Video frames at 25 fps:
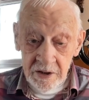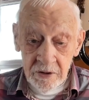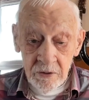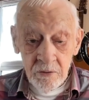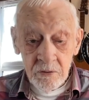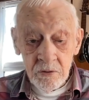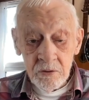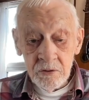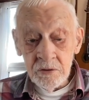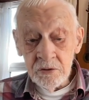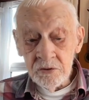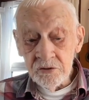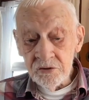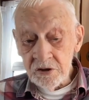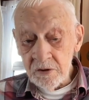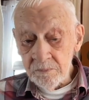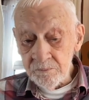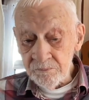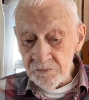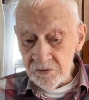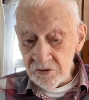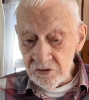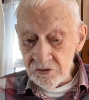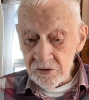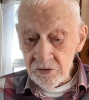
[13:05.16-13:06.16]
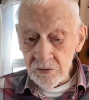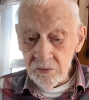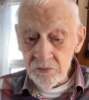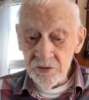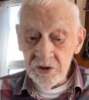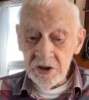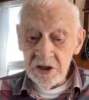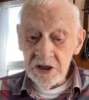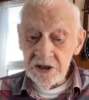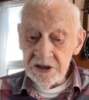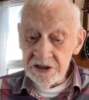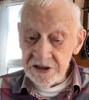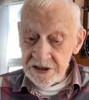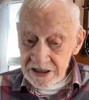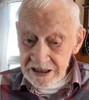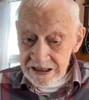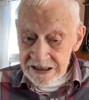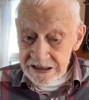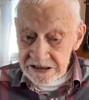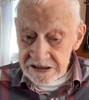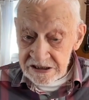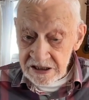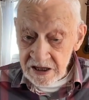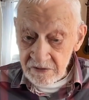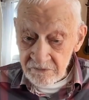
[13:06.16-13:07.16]
you can substitute the
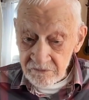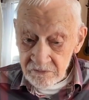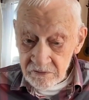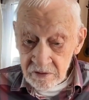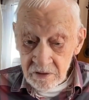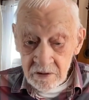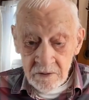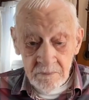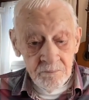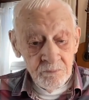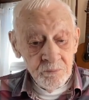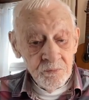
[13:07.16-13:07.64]
D7,